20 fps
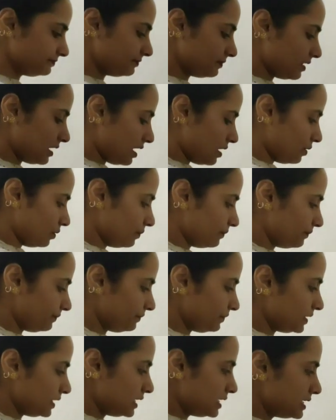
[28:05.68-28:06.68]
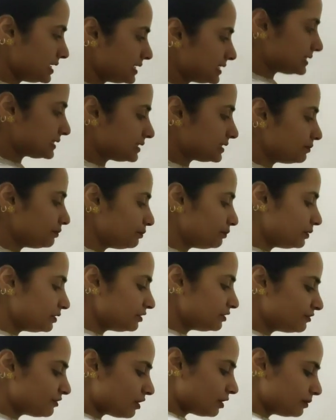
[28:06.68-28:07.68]
Now, simple
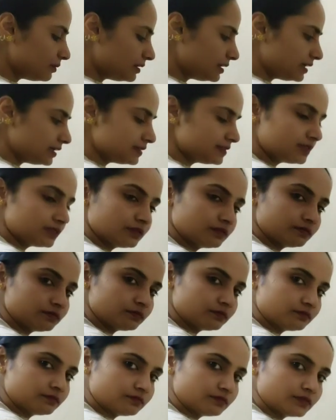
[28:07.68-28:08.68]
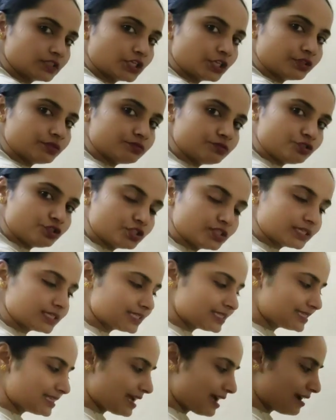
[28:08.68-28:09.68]
formulas, you
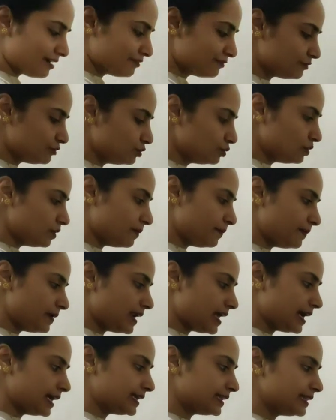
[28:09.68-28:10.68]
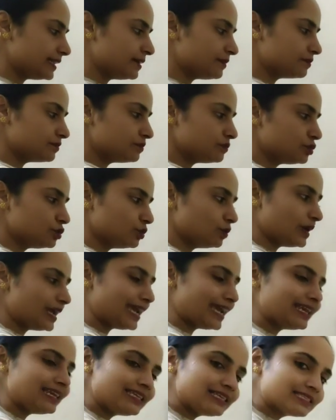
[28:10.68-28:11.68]
just have to apply them to
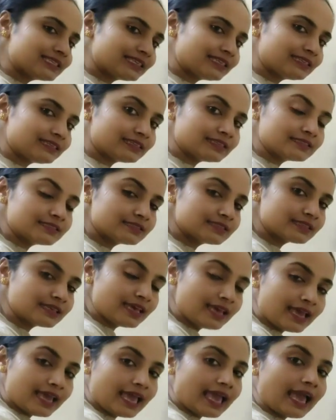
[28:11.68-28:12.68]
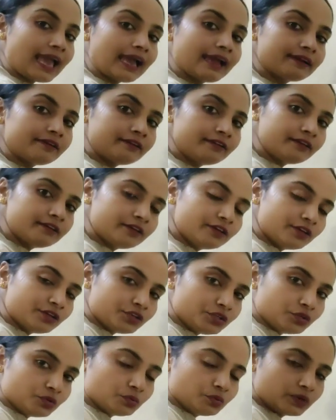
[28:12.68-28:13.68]
any sentence and
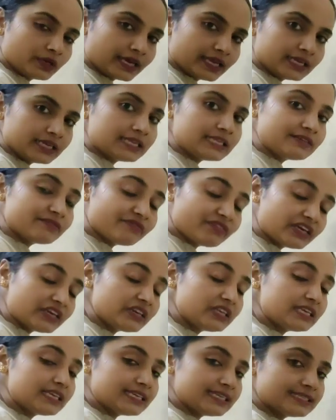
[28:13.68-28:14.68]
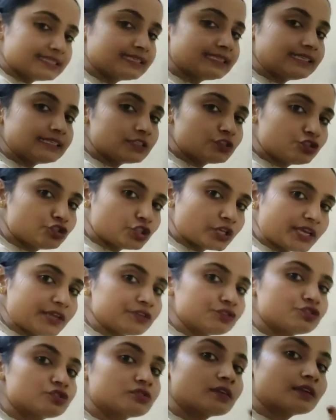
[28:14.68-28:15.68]
you can very easily change
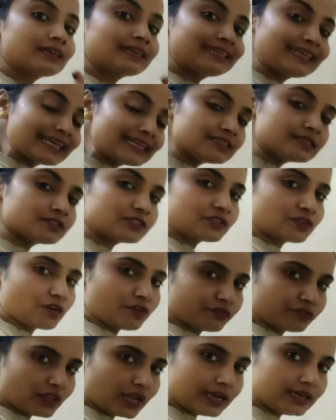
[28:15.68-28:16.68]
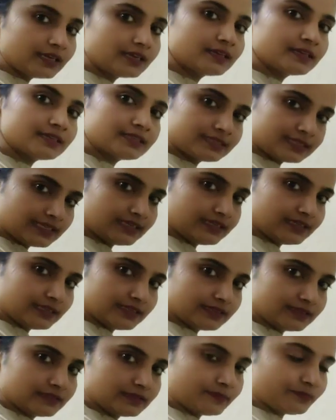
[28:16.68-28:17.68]
the tense of that
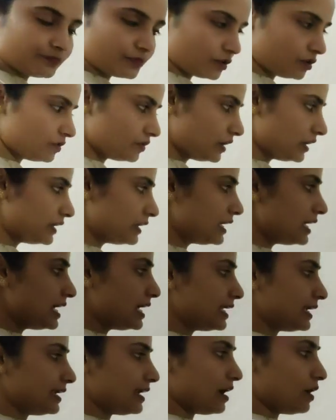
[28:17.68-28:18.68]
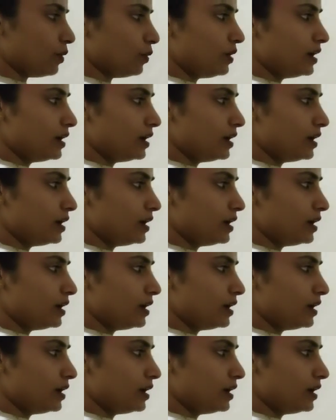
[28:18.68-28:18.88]
sentence. Alright, now